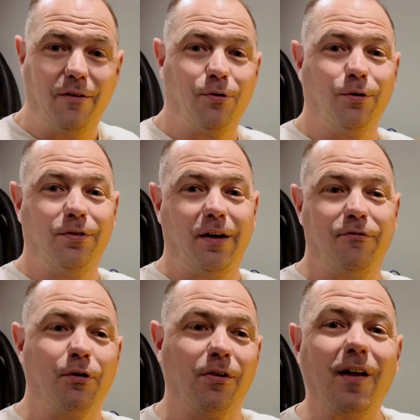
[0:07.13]
I've heard
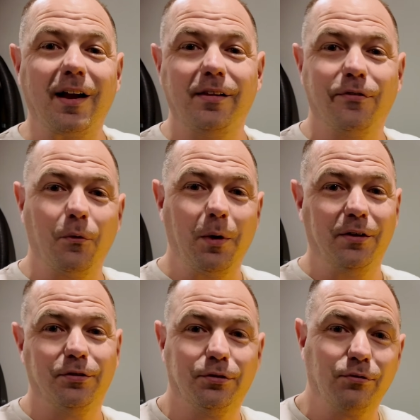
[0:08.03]
a lot of different
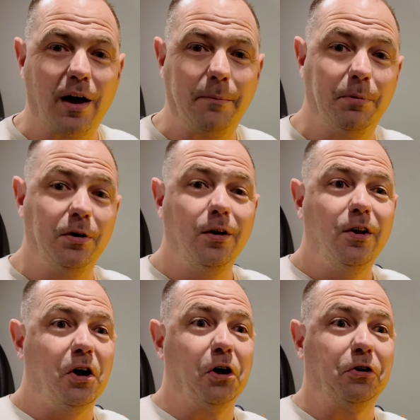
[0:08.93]
ways to describe, but
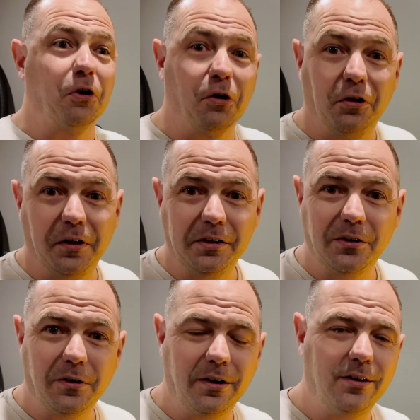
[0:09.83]
a gurgling
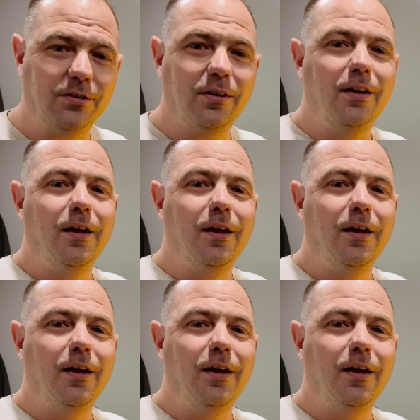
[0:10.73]
noise.